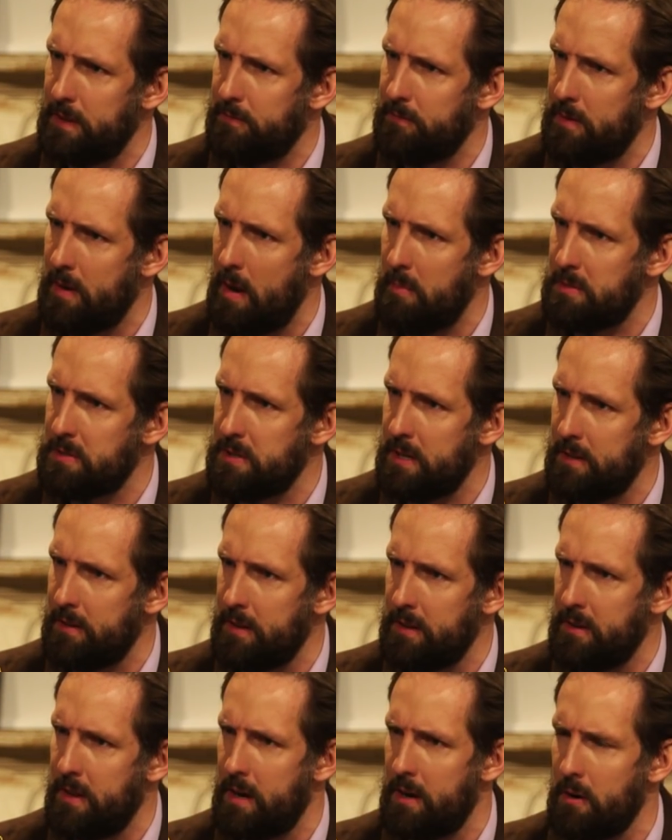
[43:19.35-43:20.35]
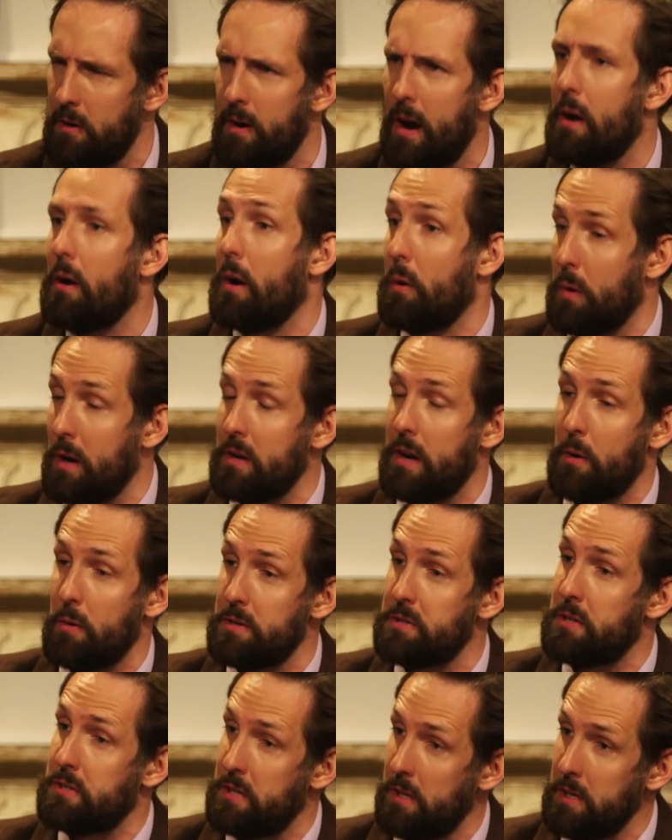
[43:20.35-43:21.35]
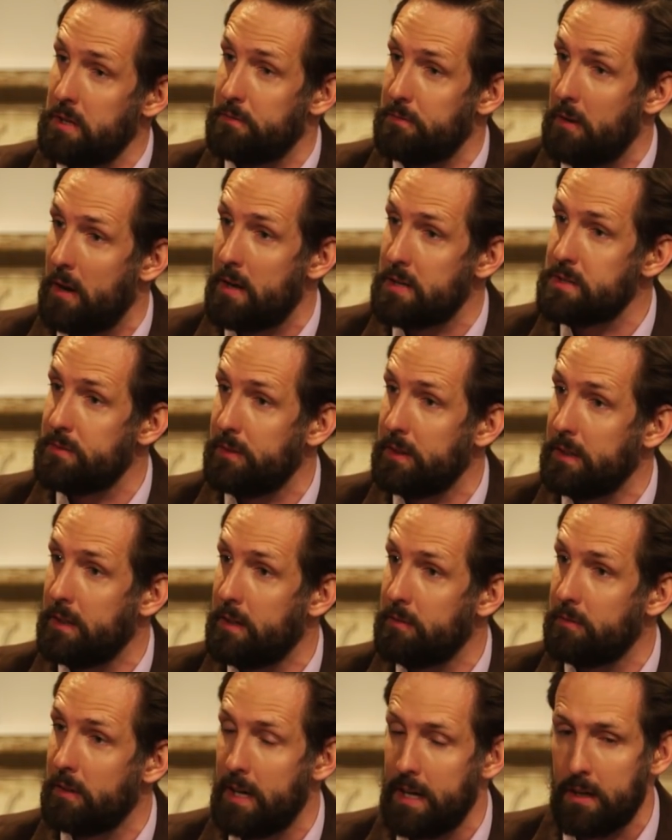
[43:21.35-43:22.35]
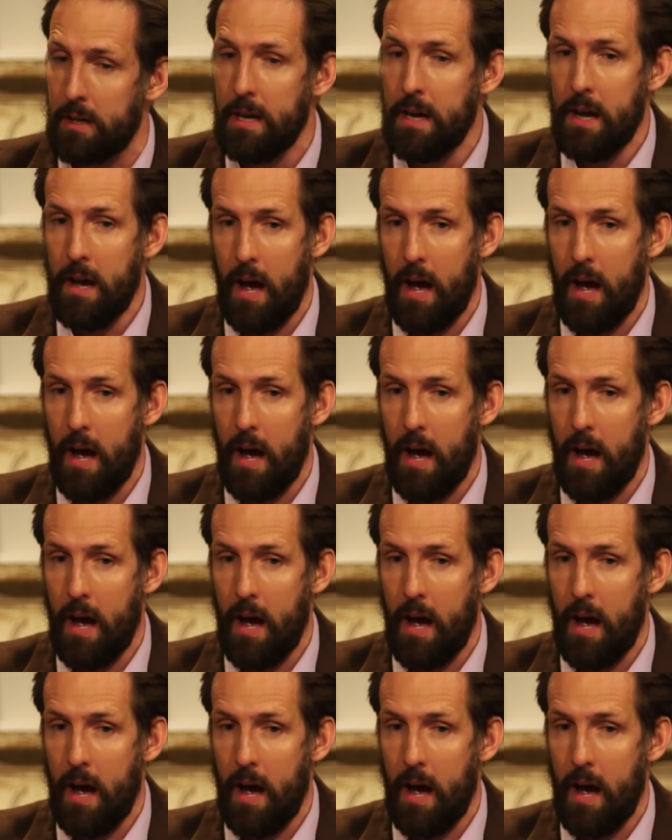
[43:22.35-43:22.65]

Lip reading: if I'm not mistaken, that Aristotelian philosophy of like,